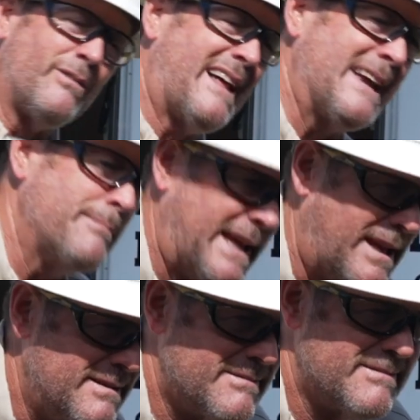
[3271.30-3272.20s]
like me.
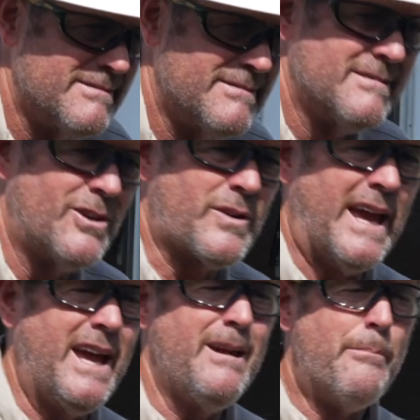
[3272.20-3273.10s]

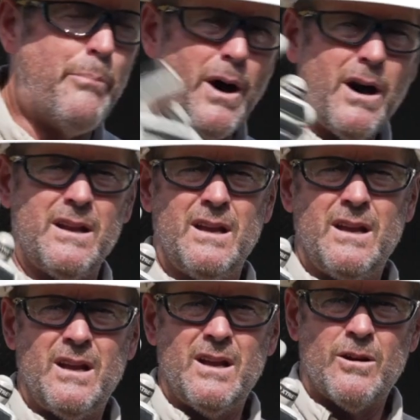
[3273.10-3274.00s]
Okay? But
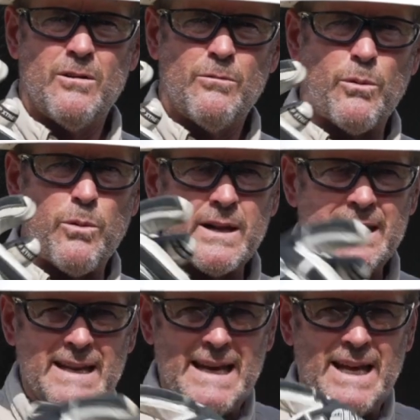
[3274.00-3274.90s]
we're working
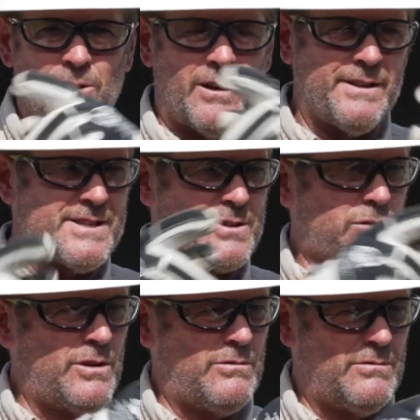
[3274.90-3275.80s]
together on this
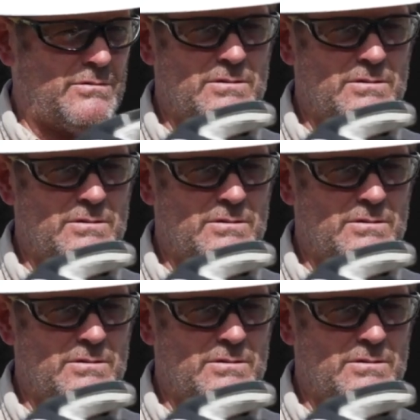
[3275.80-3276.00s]
crew.